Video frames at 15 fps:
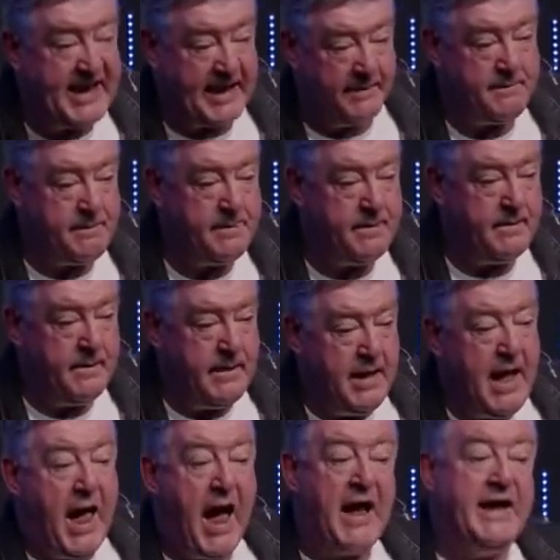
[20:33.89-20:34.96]
you.
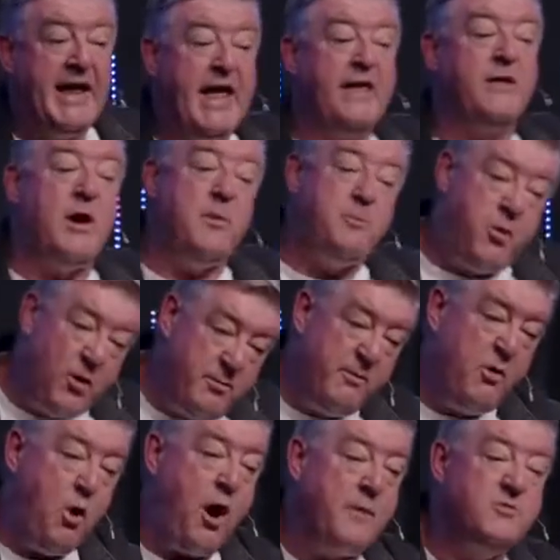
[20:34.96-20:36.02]
And he ended up putting
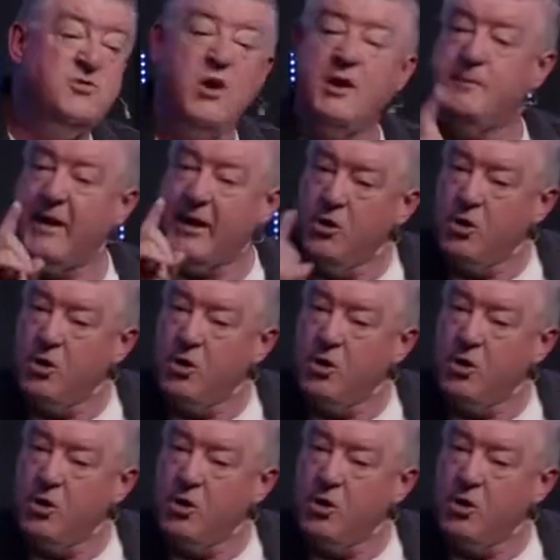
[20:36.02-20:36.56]
my arms around him, and I